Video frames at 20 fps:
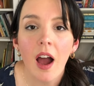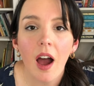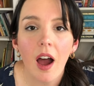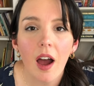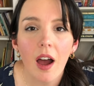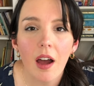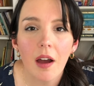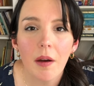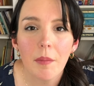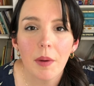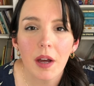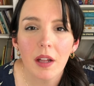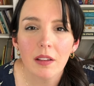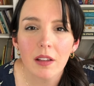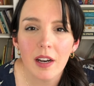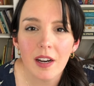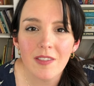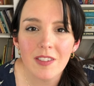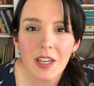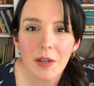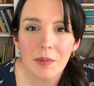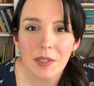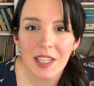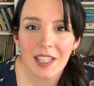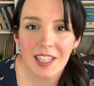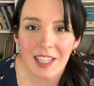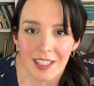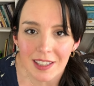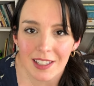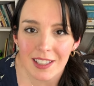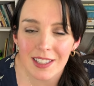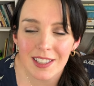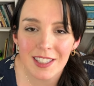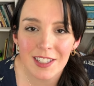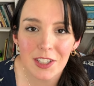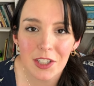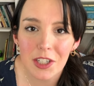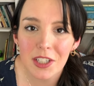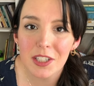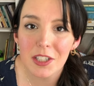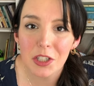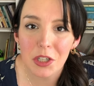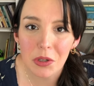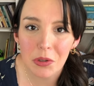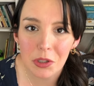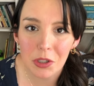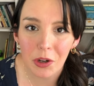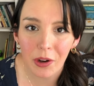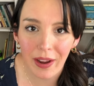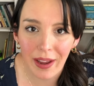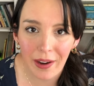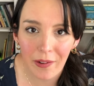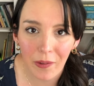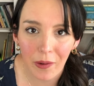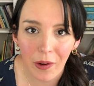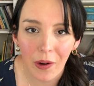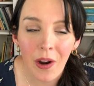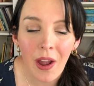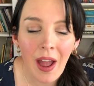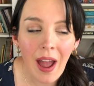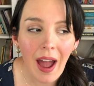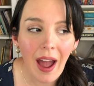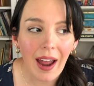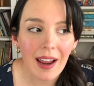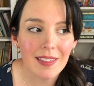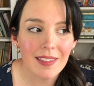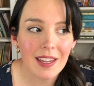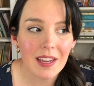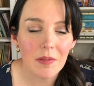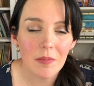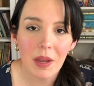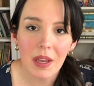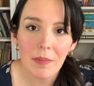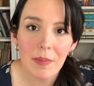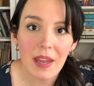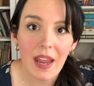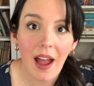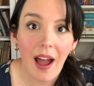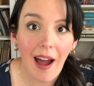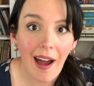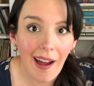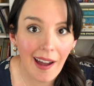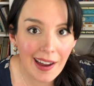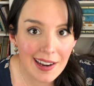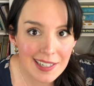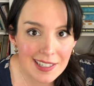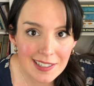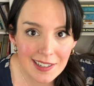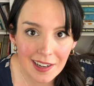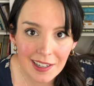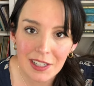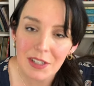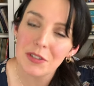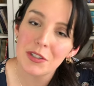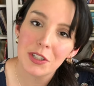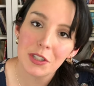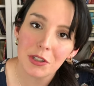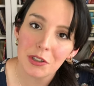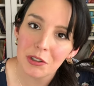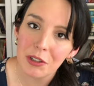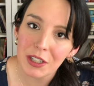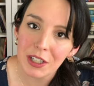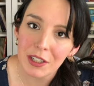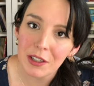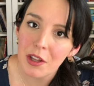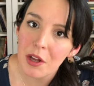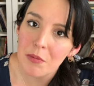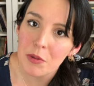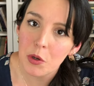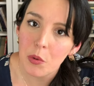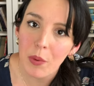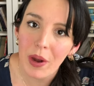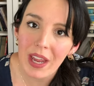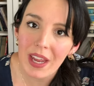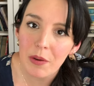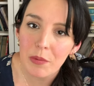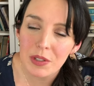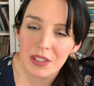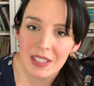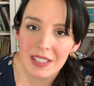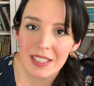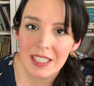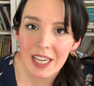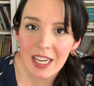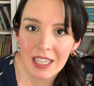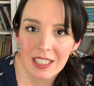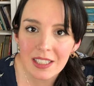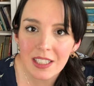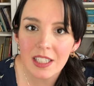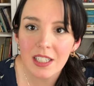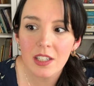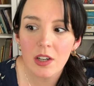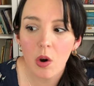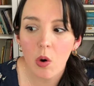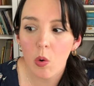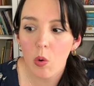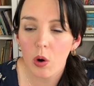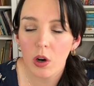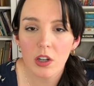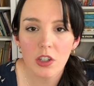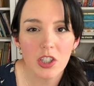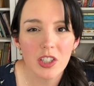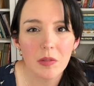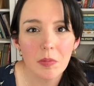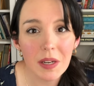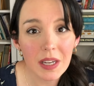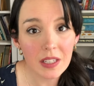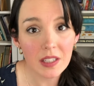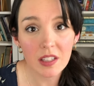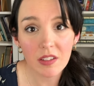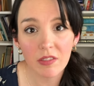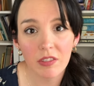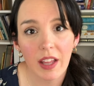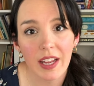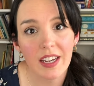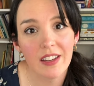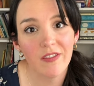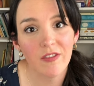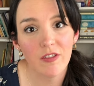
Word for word: Um, a lot of times, I think this is just user error. I think maybe I did not use the curriculum the way it was intended, or just because of life